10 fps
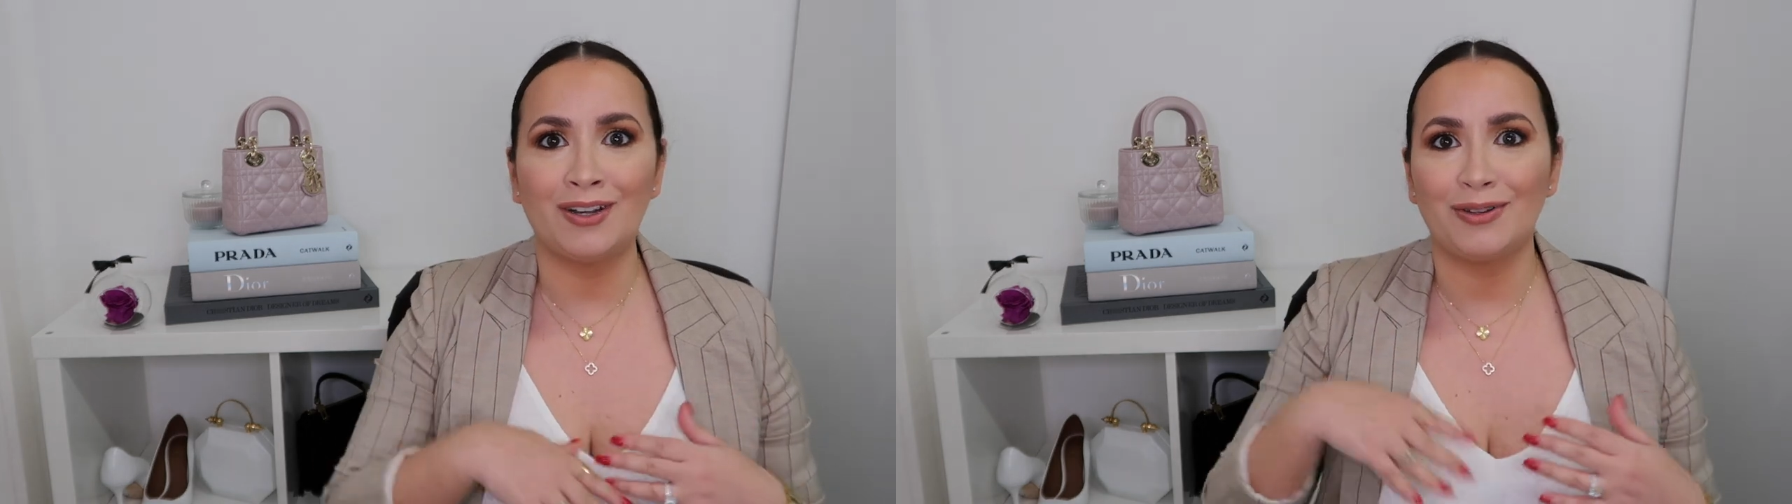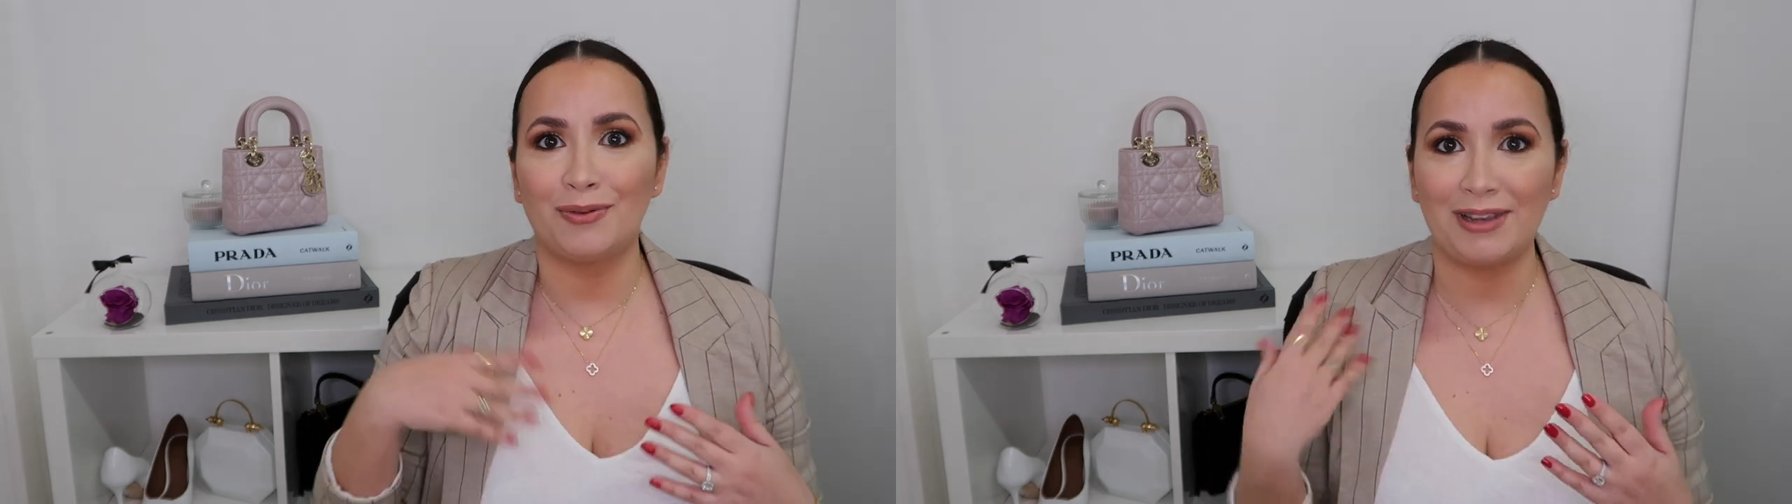
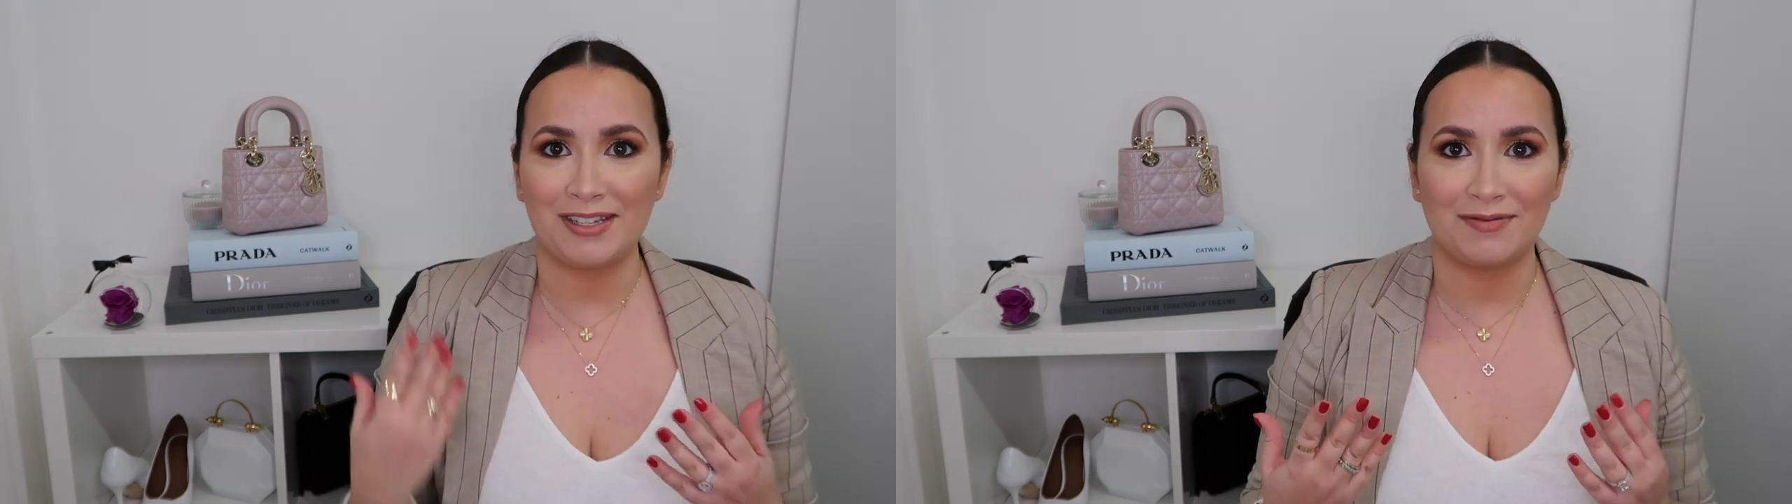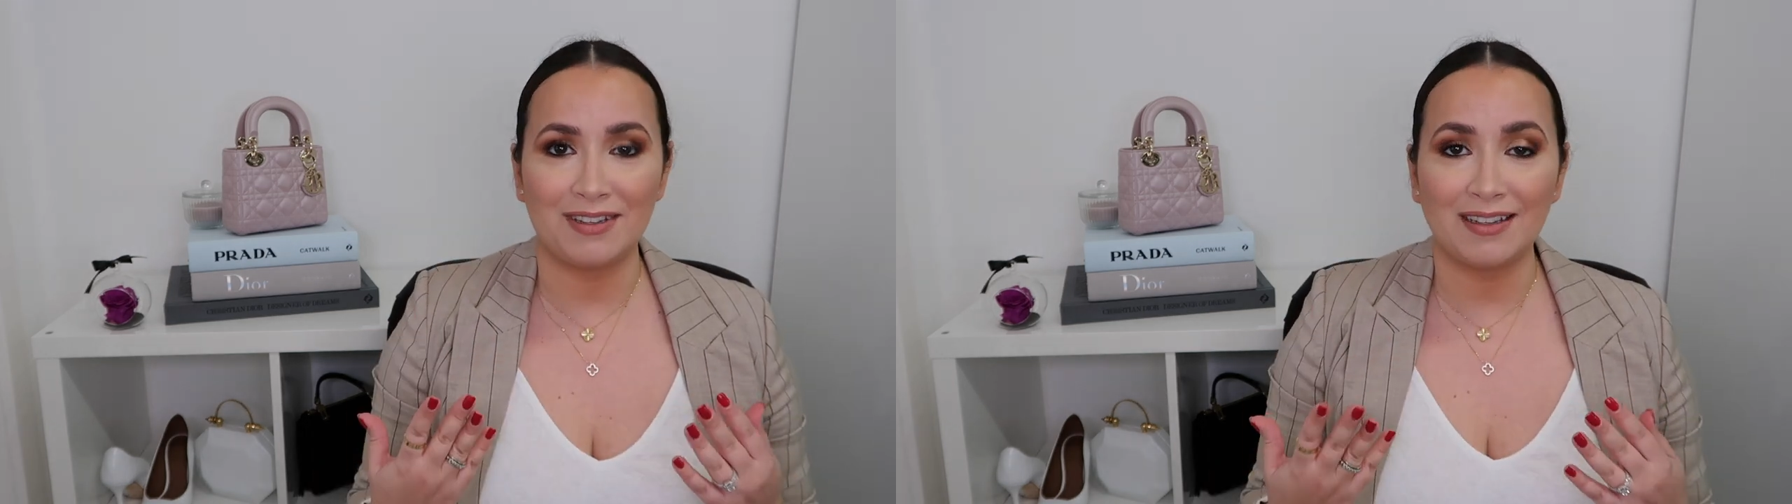the
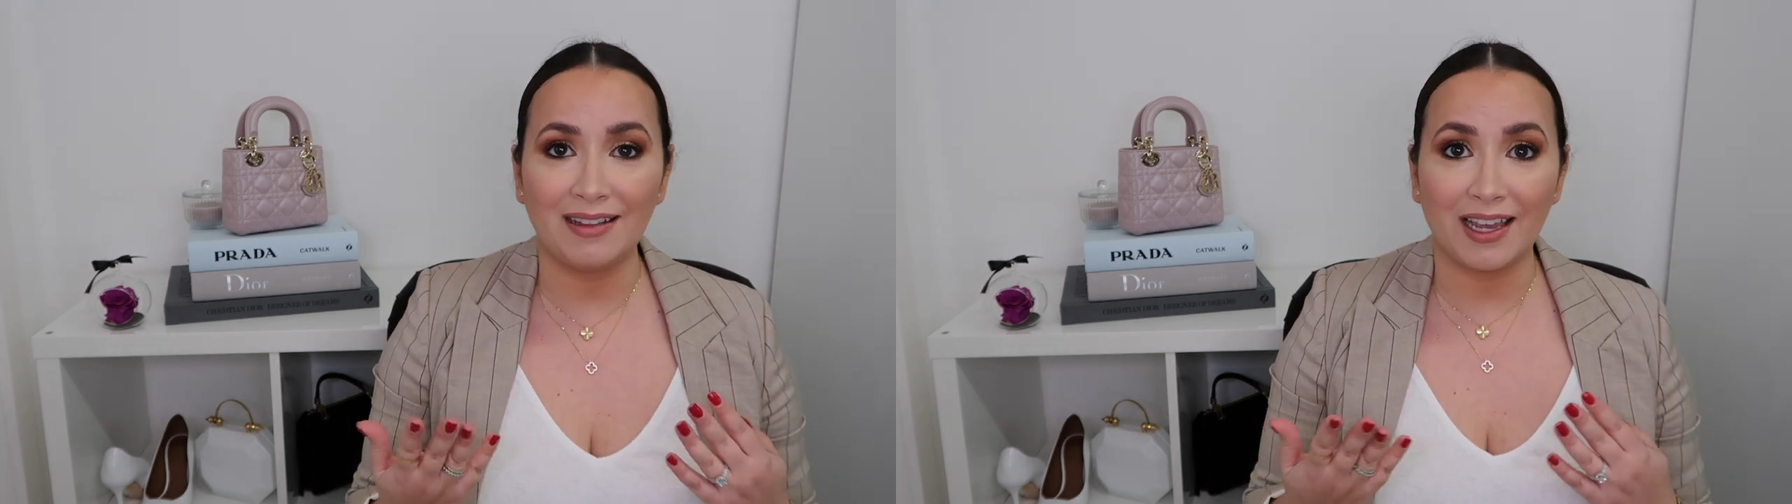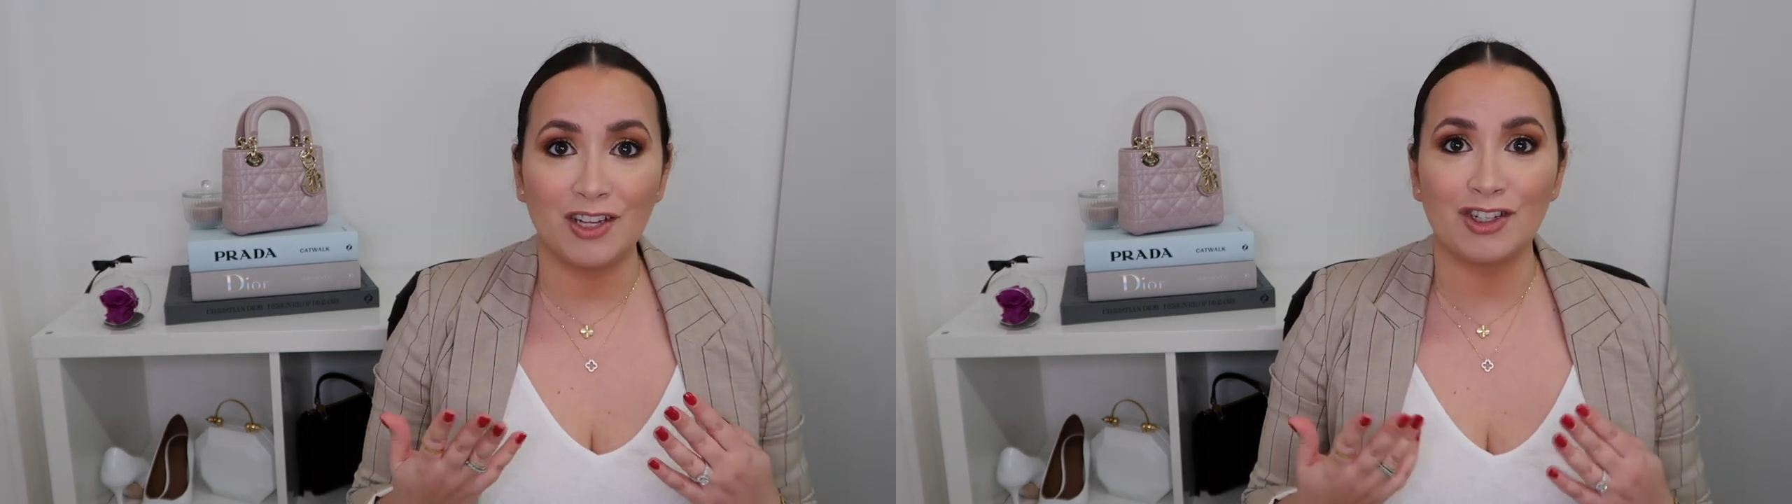rest of the
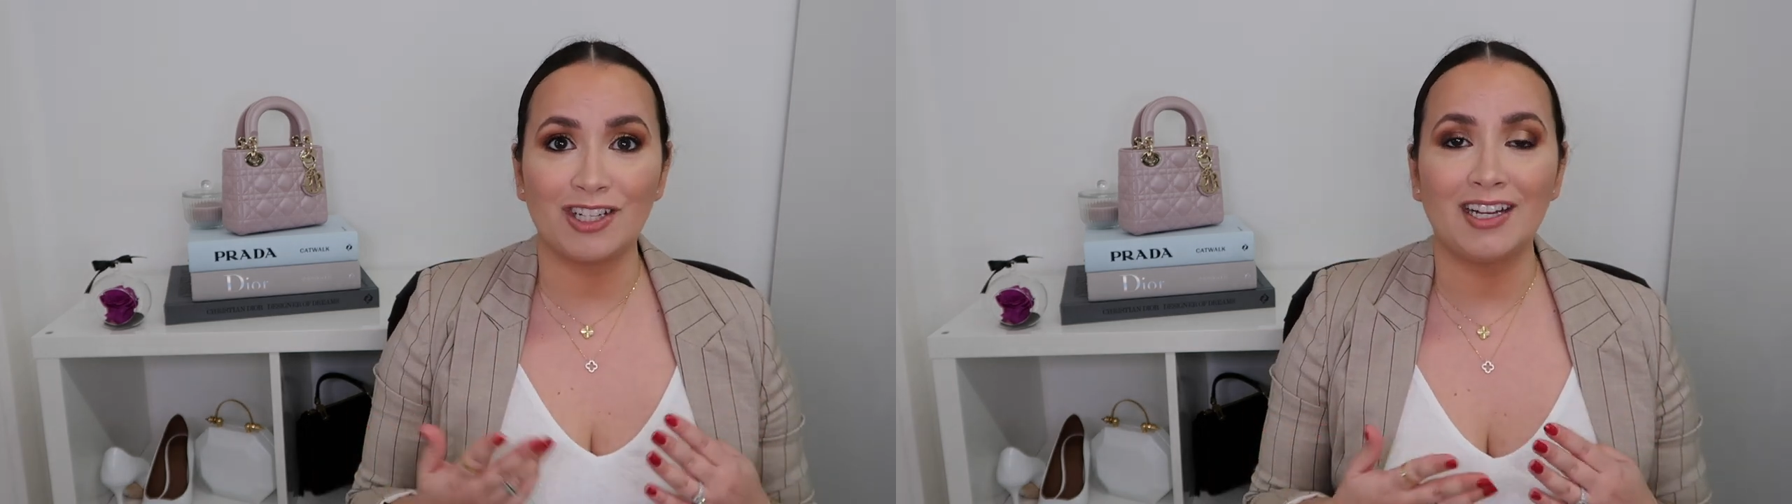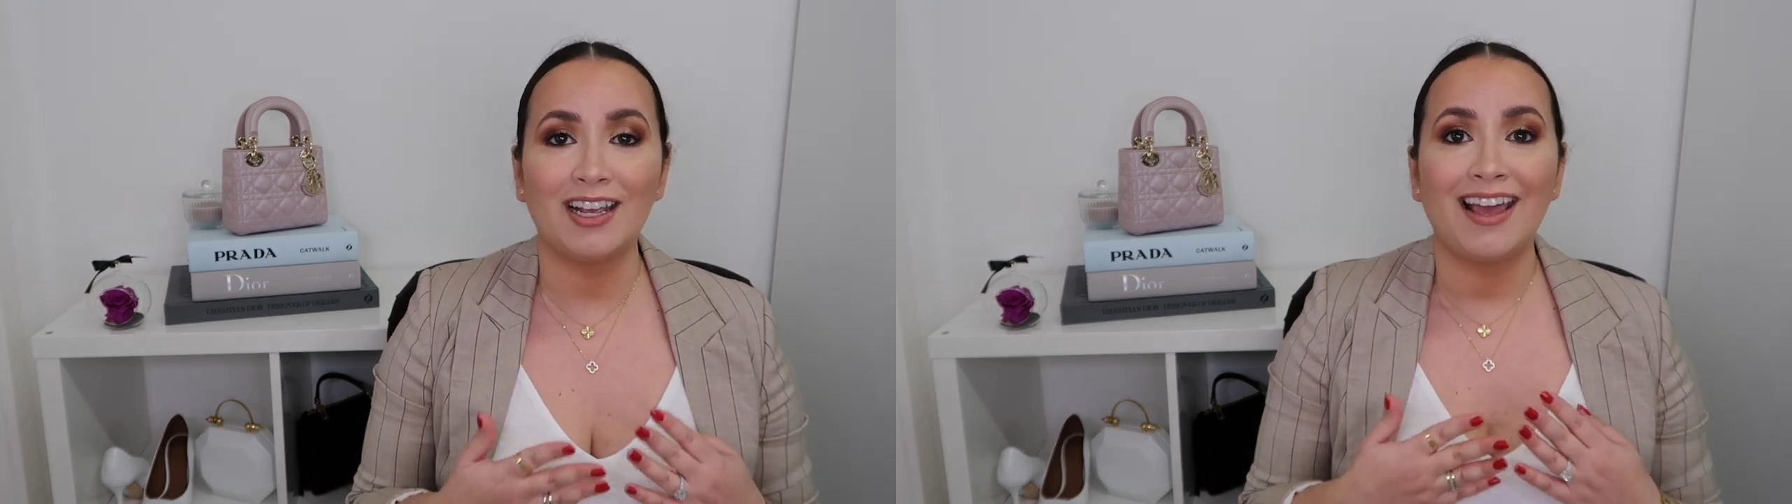
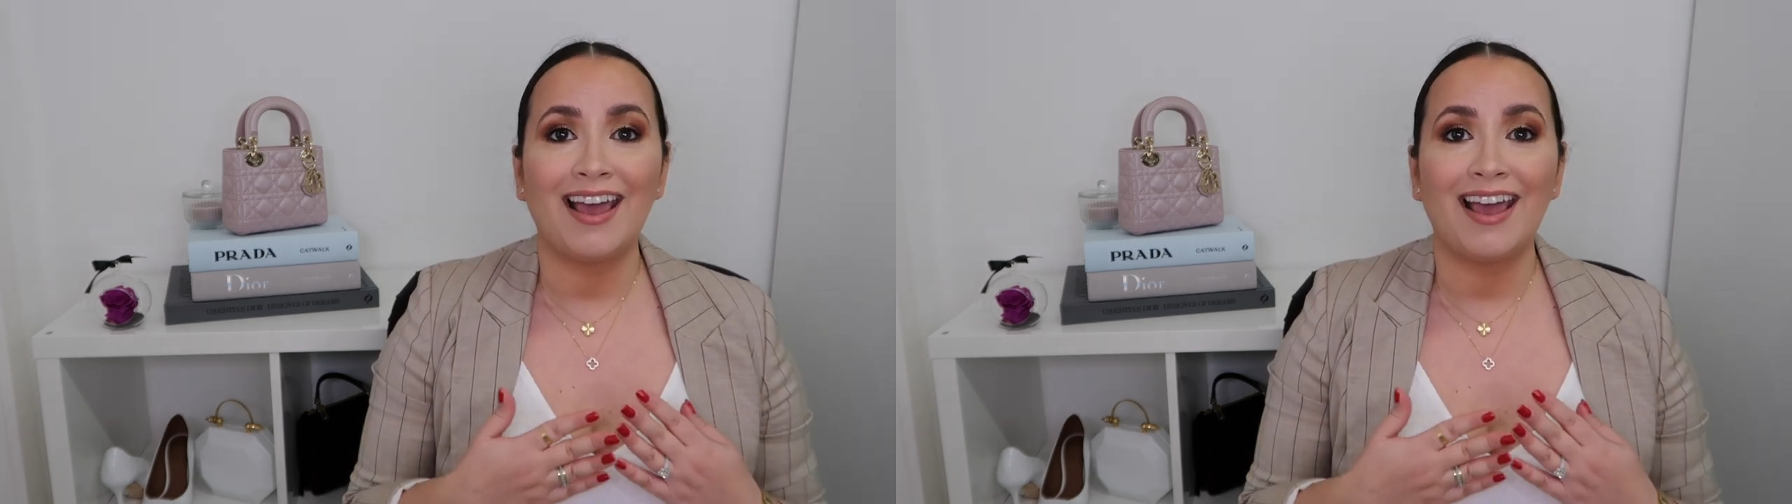collection